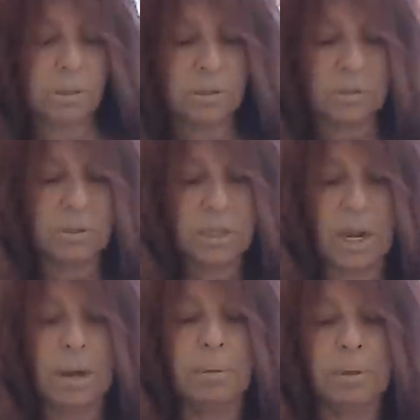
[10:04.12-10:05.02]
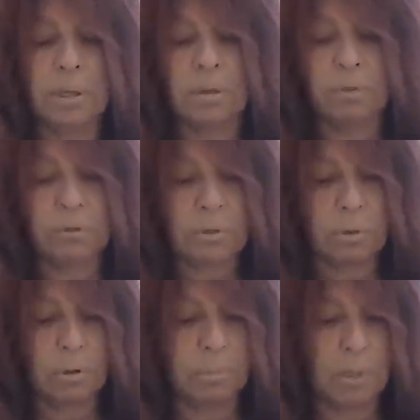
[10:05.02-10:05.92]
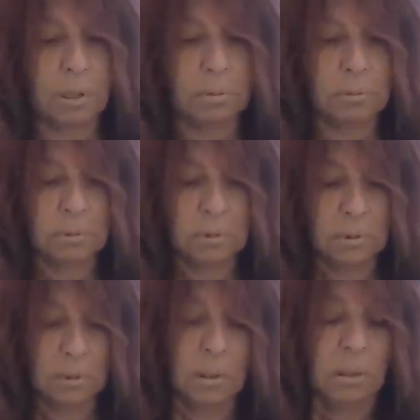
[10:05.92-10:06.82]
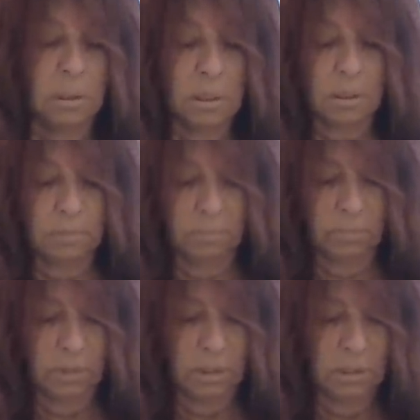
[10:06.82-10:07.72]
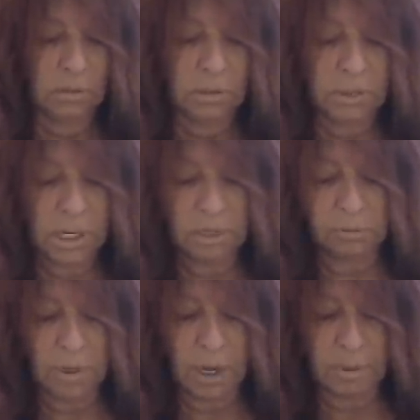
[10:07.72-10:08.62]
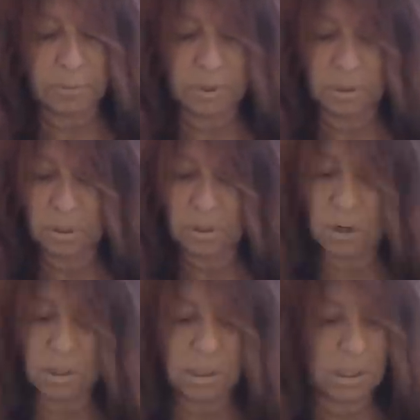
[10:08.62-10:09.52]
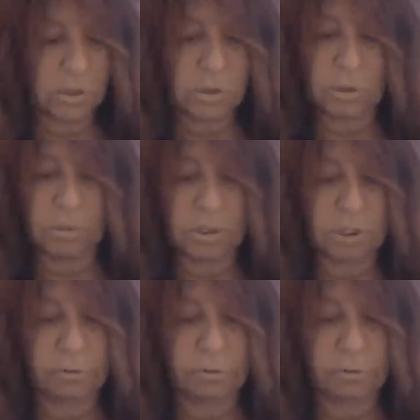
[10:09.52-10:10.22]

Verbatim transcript: What is this tower here for Scorpio? Huh? The Ten of Cups. You're going to get your wish